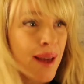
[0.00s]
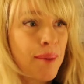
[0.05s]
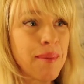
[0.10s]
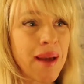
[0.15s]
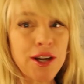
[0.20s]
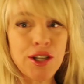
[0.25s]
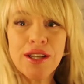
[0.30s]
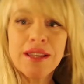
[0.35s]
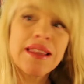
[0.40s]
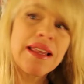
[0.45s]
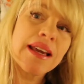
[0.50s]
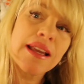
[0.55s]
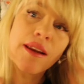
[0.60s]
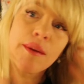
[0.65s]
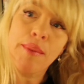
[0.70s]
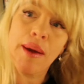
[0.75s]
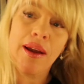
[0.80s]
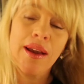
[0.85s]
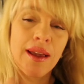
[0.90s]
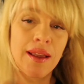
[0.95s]
I'm actually thinking
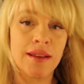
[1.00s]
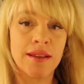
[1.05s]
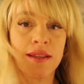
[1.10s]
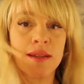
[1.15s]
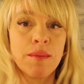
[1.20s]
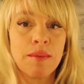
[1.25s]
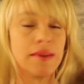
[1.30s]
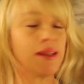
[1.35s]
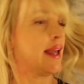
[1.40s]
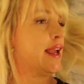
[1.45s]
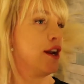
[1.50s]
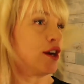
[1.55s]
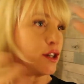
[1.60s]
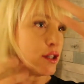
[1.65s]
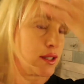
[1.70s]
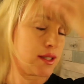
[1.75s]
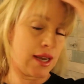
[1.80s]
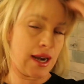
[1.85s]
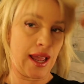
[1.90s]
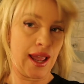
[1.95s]
about getting some
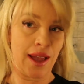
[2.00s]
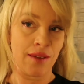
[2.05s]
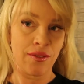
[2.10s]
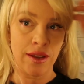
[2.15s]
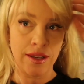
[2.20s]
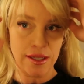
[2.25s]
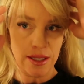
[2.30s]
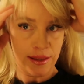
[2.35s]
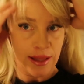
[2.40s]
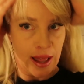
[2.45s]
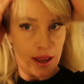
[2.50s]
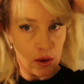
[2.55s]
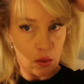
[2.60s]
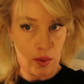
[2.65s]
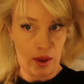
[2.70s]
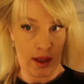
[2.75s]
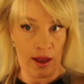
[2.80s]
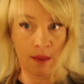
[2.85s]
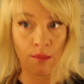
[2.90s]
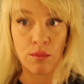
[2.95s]
layers, and I haven't done that in a
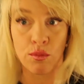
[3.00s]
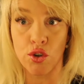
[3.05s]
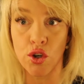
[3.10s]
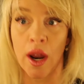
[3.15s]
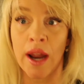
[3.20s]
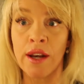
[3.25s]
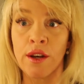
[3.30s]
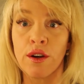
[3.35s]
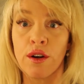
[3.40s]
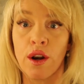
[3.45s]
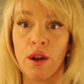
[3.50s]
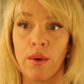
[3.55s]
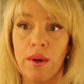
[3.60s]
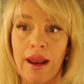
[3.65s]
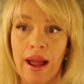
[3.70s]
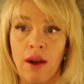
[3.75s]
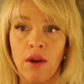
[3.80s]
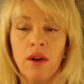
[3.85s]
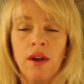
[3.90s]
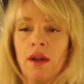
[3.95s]
while. I'm trying to grow it
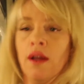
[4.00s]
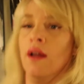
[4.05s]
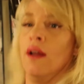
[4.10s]
out.